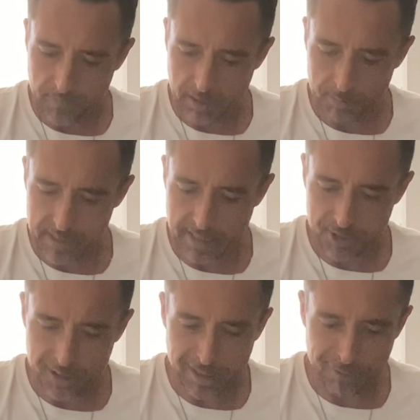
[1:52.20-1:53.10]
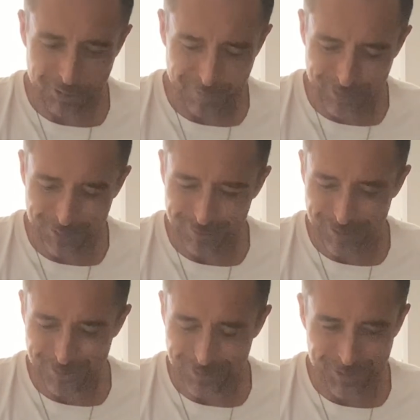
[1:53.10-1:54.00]
Potential outcome. I knew
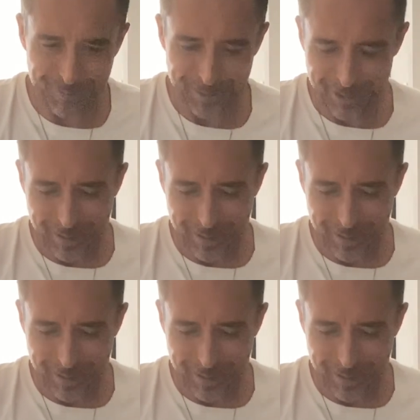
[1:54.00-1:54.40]
this was coming.